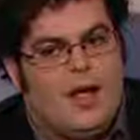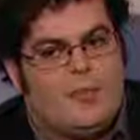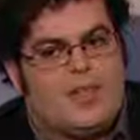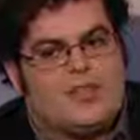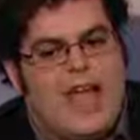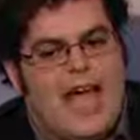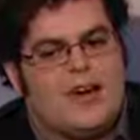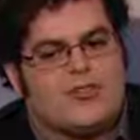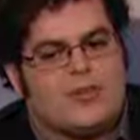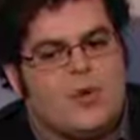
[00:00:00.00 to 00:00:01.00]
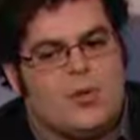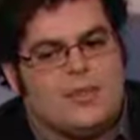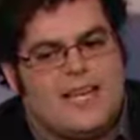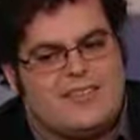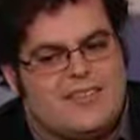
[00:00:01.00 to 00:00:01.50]
Because at its core,
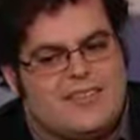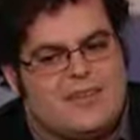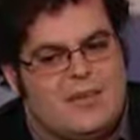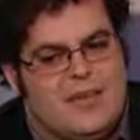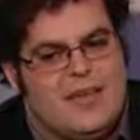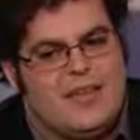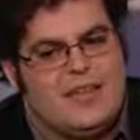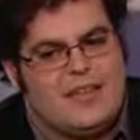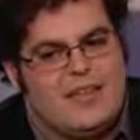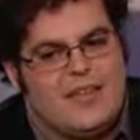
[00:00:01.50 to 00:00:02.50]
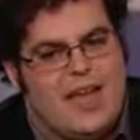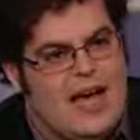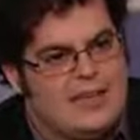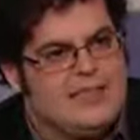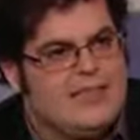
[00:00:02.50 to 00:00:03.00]
what that says to me is that the
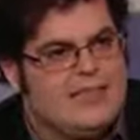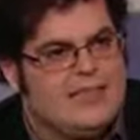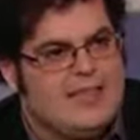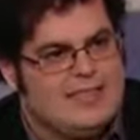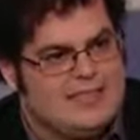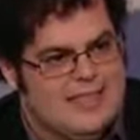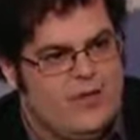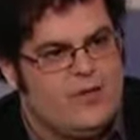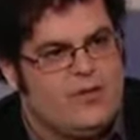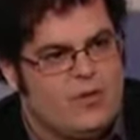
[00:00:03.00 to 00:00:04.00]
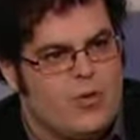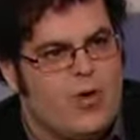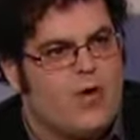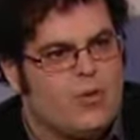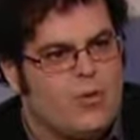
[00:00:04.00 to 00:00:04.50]
content itself is doing
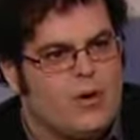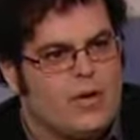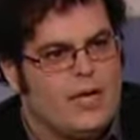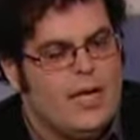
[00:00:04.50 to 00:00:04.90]
all the work.